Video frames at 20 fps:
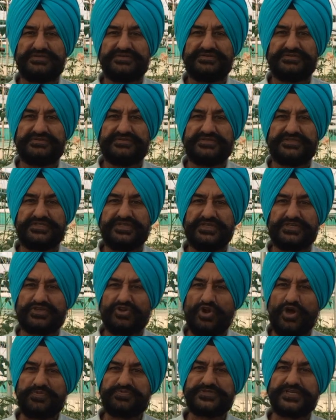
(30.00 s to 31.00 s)
The
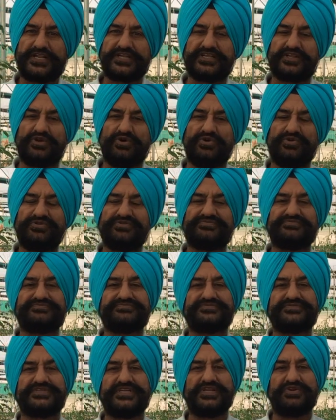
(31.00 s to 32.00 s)
crops are grown
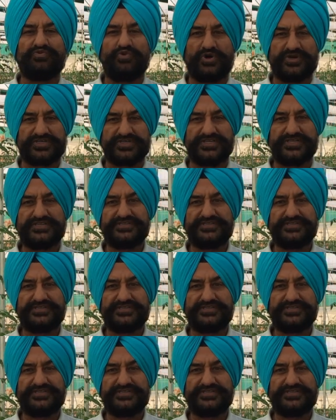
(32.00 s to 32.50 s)
in water,